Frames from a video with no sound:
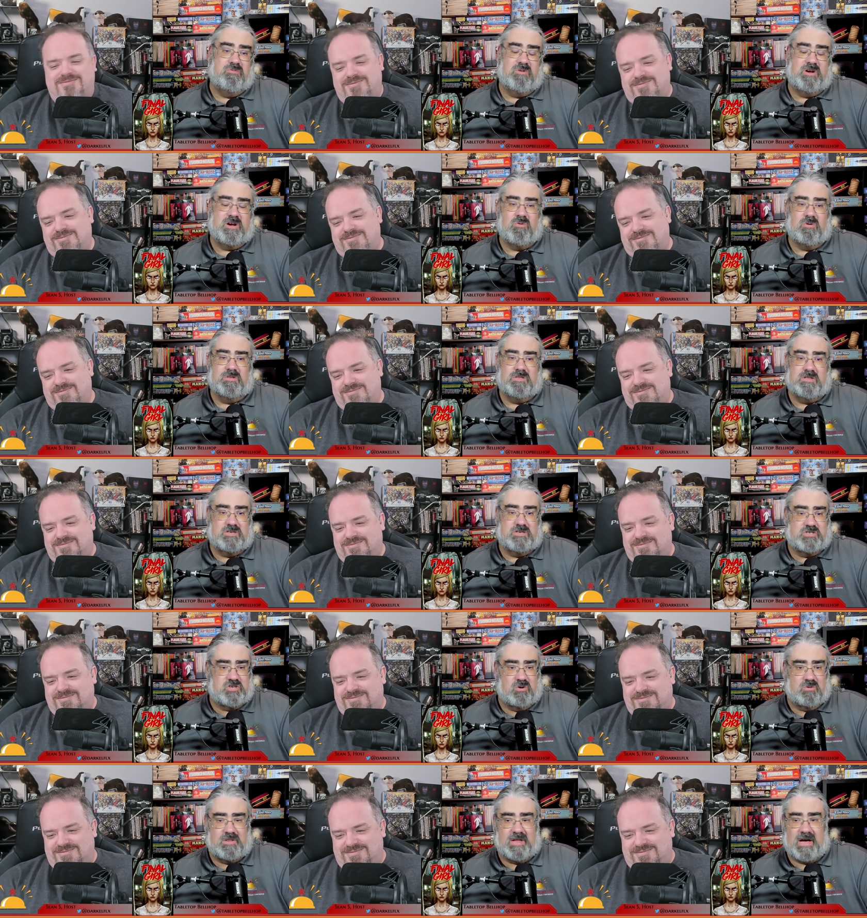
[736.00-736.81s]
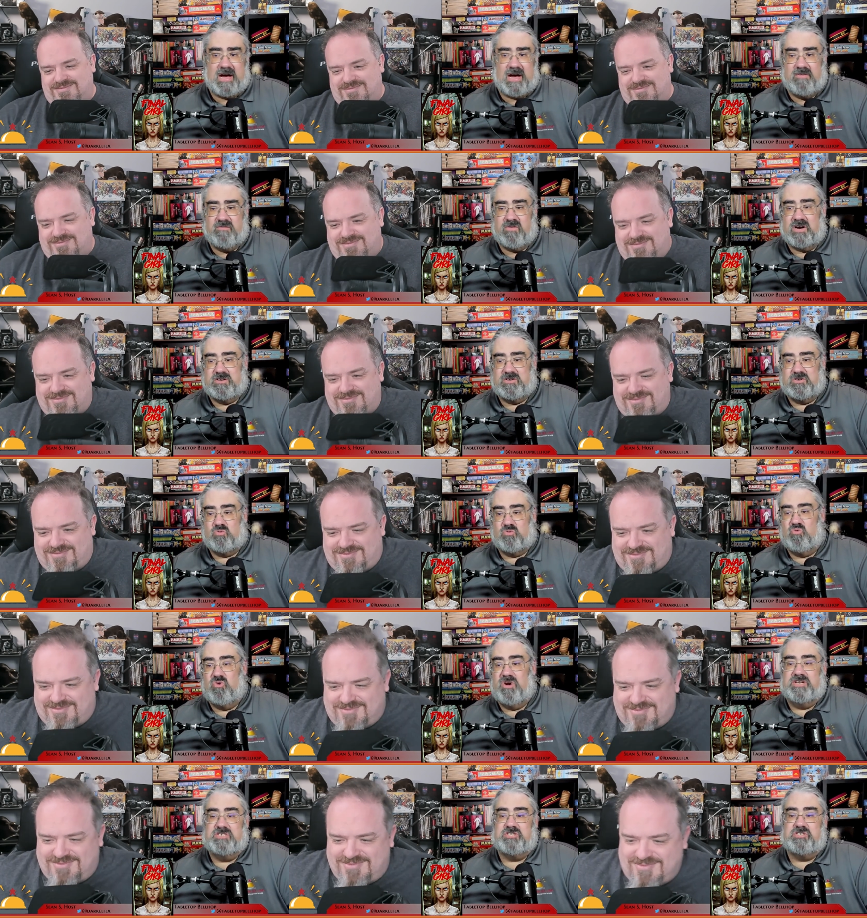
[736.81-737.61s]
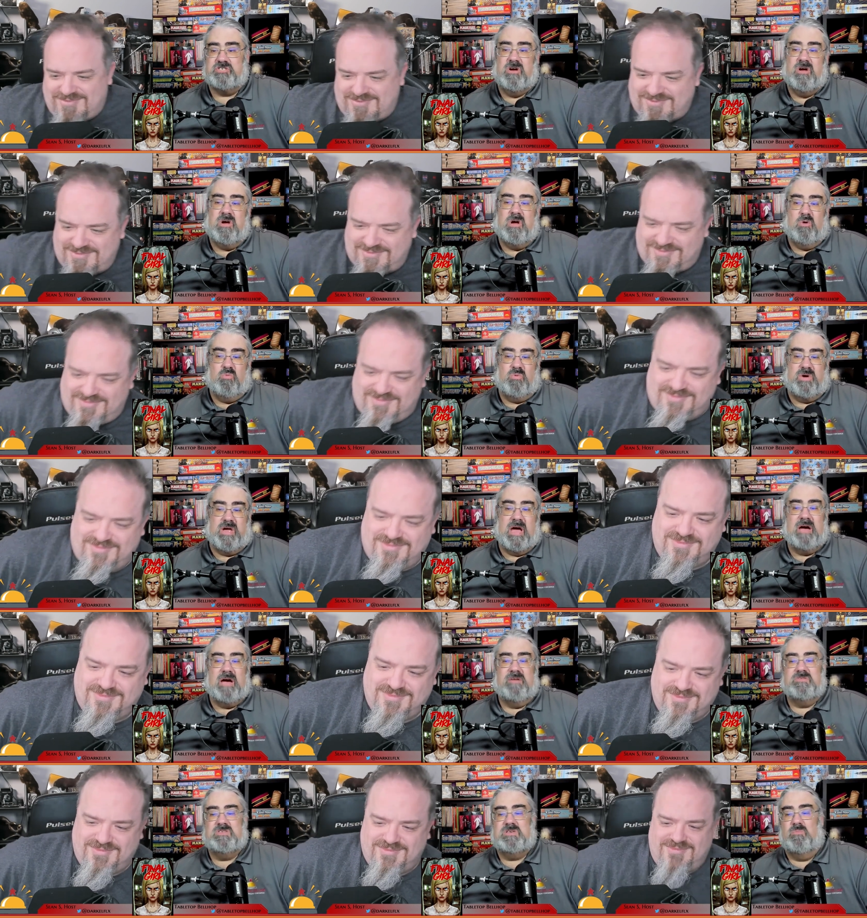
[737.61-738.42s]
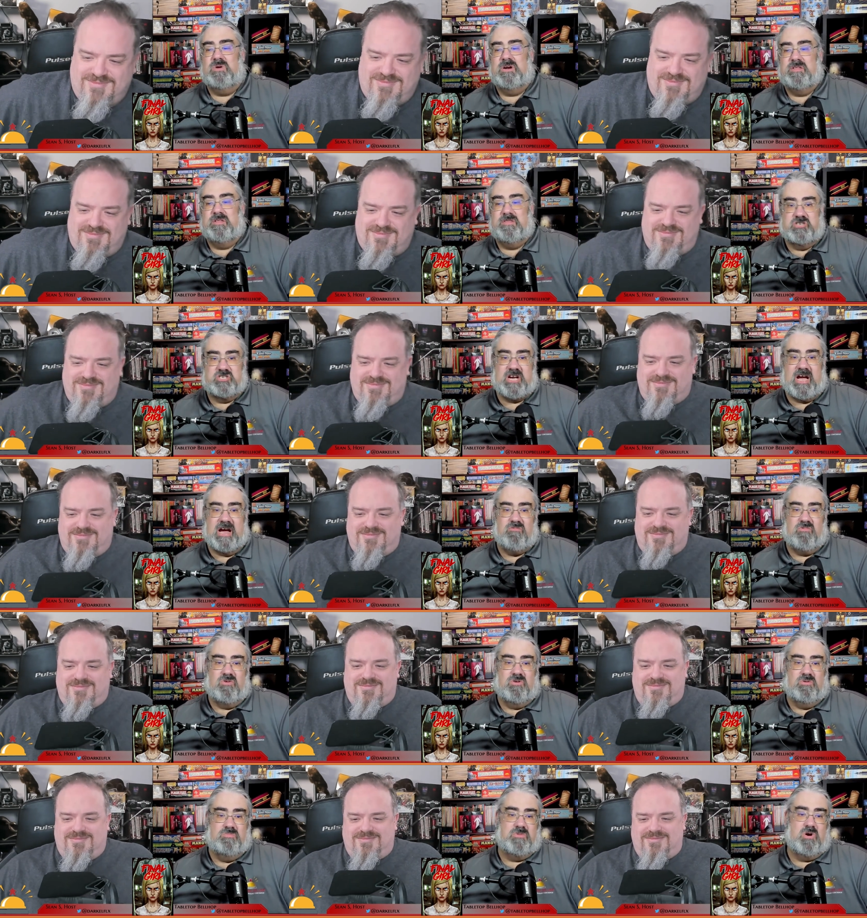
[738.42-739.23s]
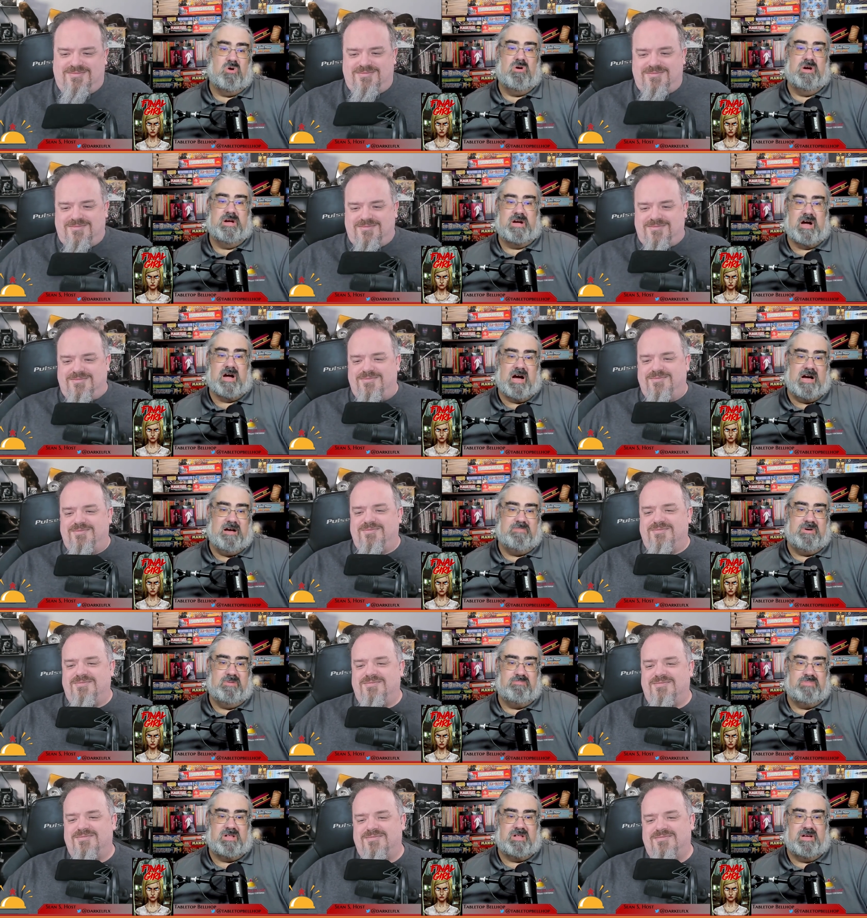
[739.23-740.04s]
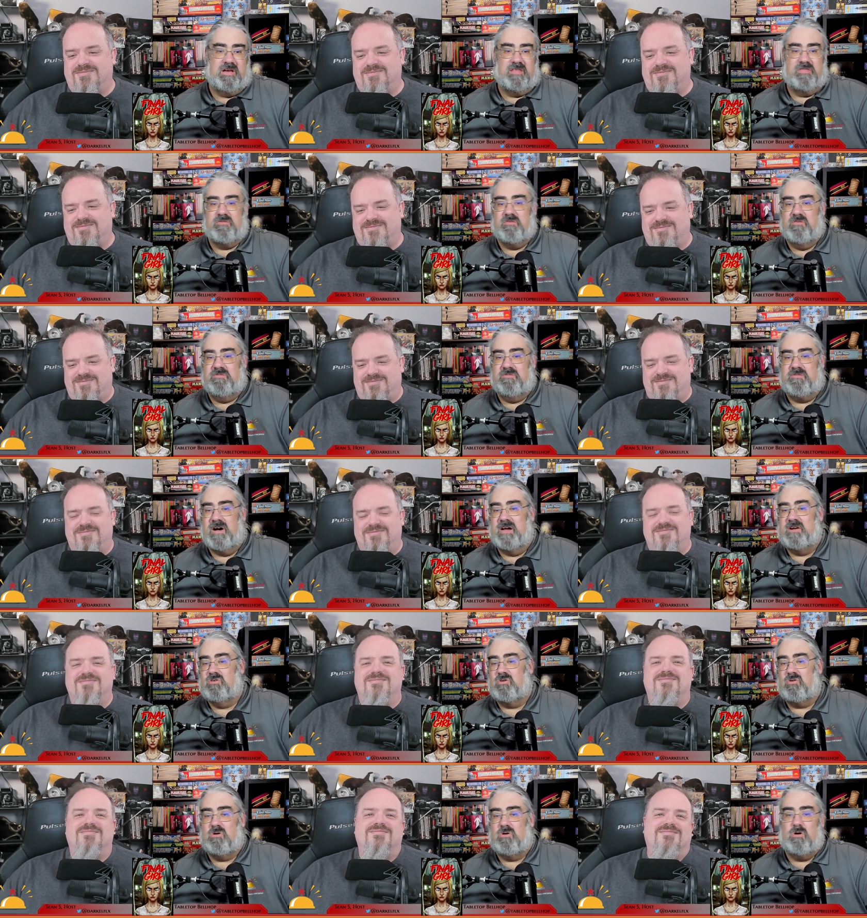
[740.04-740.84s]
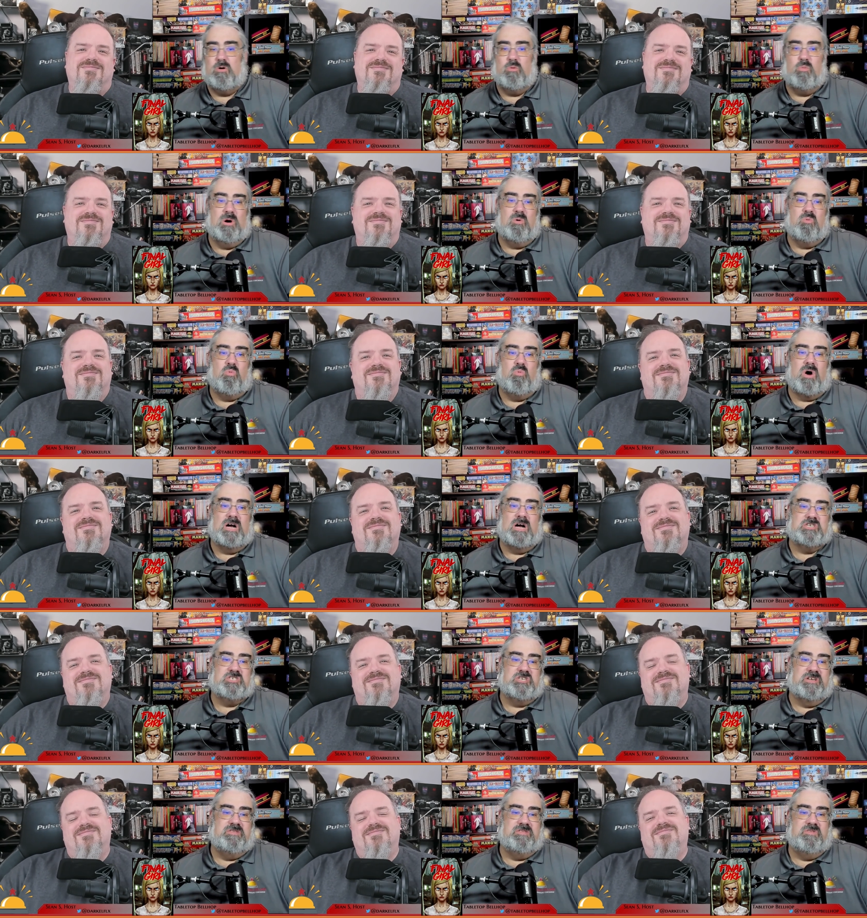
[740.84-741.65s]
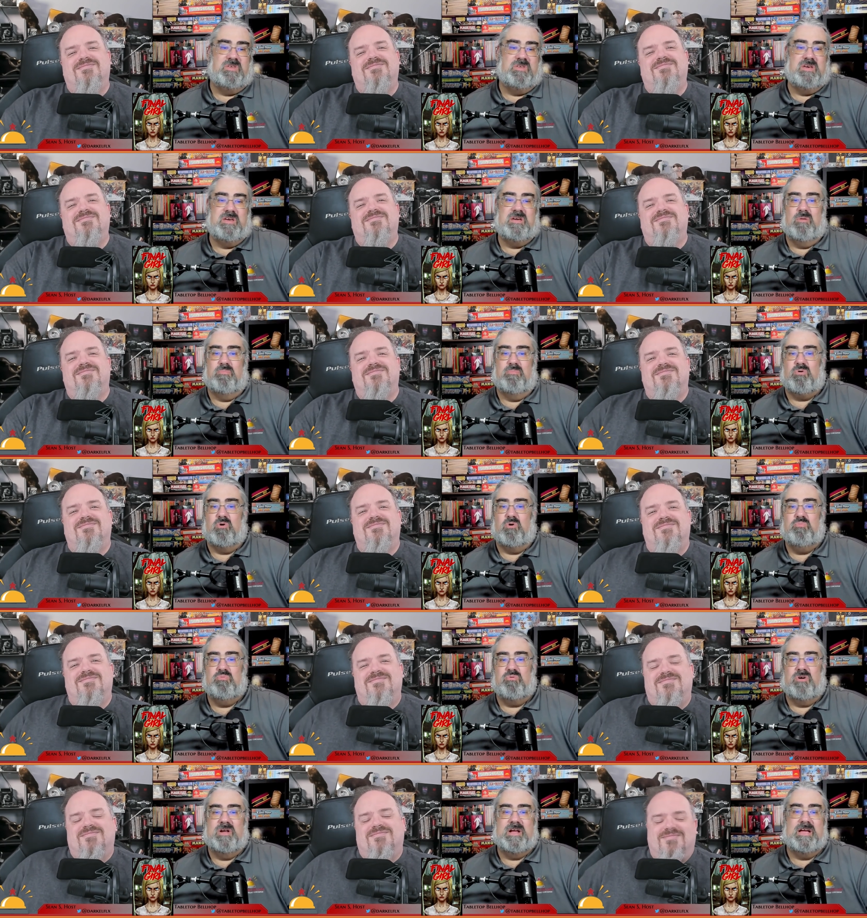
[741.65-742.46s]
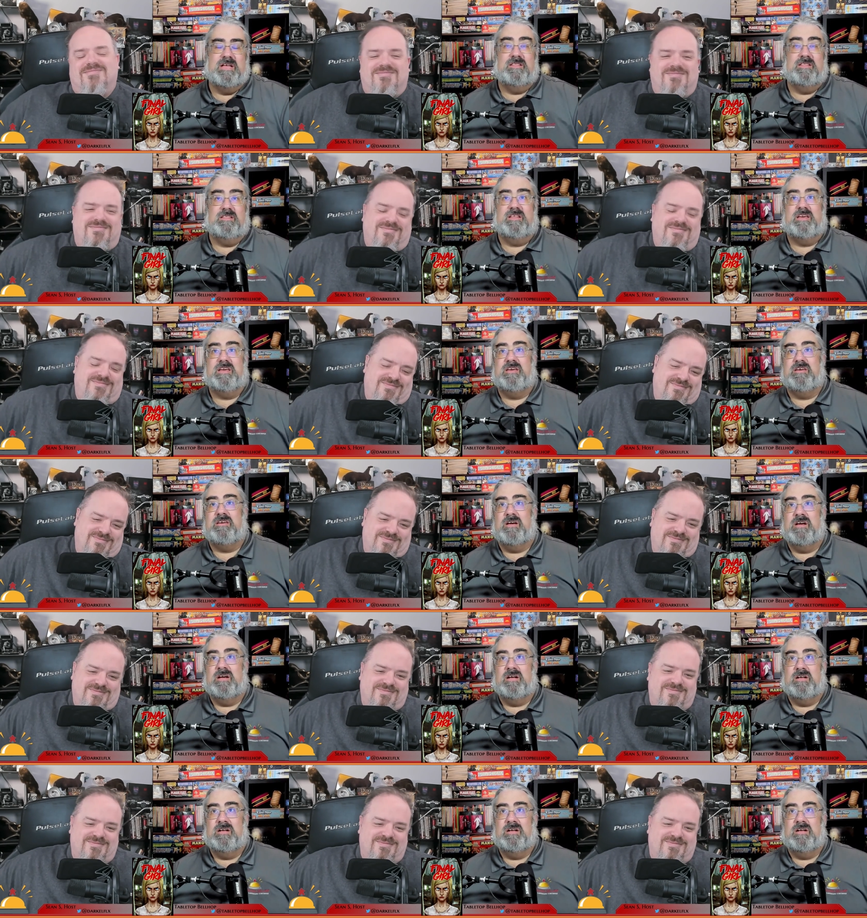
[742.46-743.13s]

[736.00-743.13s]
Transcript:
Speaker 1: record the show live on Twitch. We have someone in the chat room going, I've been playing through Final Girl while watching the appropriately